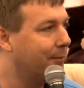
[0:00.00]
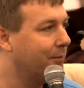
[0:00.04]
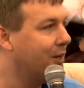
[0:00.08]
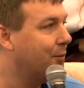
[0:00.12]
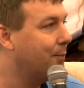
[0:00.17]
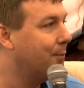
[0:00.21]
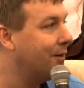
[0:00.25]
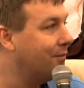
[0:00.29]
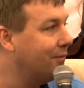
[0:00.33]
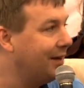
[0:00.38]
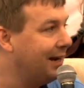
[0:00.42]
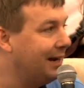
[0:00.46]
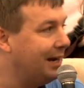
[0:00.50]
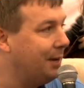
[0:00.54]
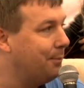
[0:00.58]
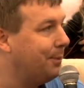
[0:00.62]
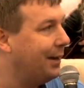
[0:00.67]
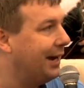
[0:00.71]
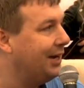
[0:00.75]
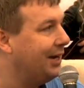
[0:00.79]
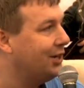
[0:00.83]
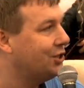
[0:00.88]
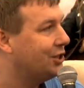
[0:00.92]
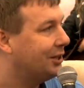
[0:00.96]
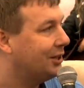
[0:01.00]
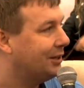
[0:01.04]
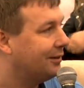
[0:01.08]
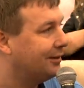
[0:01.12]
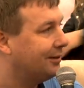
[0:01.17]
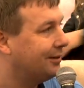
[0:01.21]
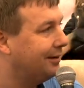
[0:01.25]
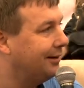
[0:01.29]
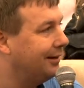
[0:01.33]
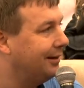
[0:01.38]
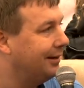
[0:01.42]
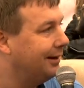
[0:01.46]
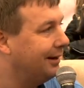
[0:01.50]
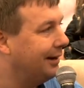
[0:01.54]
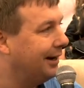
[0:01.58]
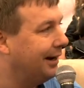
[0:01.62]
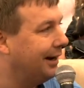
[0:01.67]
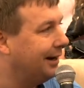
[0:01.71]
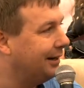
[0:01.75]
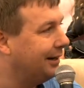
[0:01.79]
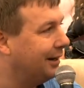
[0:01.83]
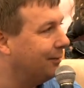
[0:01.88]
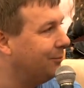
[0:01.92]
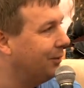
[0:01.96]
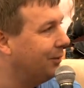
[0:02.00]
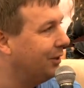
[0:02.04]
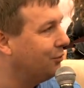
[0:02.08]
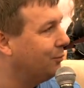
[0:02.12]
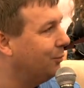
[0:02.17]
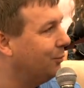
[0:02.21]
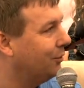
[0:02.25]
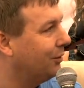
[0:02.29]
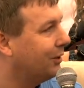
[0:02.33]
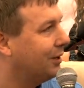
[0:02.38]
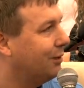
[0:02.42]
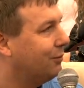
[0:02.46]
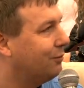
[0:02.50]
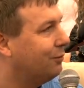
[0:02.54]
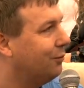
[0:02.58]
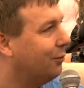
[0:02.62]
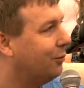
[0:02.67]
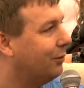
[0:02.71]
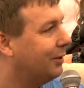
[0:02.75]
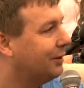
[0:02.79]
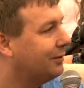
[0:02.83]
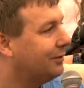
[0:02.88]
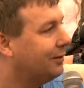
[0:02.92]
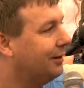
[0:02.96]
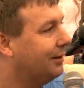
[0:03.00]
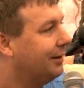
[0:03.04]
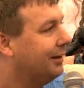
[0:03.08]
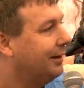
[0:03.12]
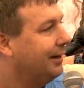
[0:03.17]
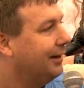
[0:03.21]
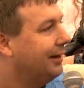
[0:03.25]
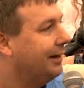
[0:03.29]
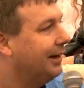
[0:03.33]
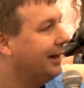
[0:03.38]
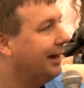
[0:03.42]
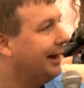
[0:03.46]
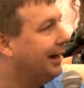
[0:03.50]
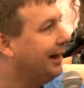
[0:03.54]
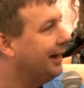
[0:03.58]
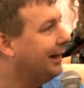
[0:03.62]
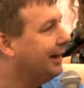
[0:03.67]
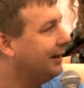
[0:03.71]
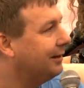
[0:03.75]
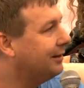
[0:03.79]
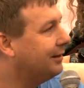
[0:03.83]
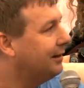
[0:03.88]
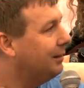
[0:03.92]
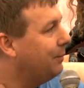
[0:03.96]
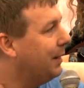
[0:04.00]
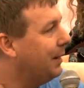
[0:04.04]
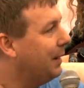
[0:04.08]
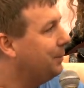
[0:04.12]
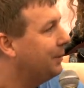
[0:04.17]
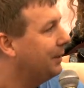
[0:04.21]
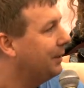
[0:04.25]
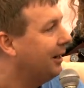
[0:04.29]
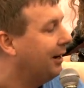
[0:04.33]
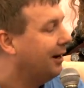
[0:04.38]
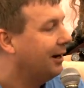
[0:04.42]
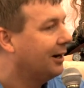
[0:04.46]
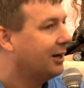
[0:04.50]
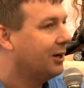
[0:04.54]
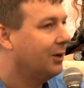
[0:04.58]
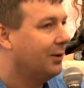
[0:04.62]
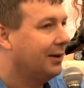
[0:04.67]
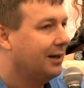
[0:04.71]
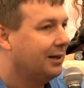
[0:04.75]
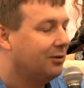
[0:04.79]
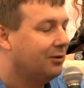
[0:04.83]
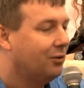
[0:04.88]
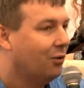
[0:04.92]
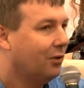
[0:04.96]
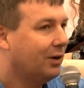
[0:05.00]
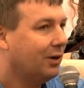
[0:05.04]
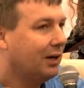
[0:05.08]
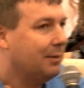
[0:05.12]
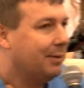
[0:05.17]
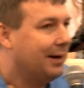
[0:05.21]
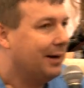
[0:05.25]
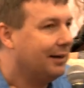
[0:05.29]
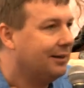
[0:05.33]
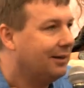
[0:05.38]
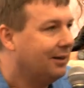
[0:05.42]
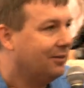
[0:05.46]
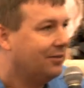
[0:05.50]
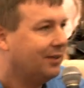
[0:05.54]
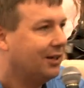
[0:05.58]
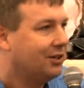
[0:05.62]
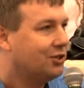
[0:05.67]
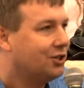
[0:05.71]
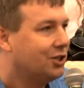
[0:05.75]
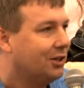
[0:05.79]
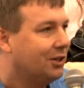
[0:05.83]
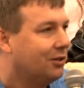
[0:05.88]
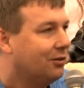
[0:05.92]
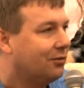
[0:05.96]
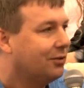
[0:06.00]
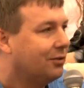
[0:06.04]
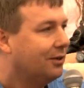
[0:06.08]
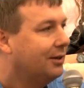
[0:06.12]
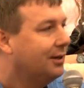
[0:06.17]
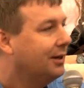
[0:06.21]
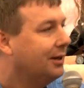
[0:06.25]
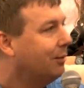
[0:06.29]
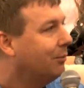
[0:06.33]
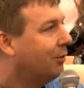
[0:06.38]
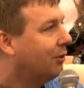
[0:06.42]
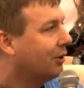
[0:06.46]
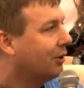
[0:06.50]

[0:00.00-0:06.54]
You've been really patient, and I'm much more looking forward to people arguing and talking about these issues and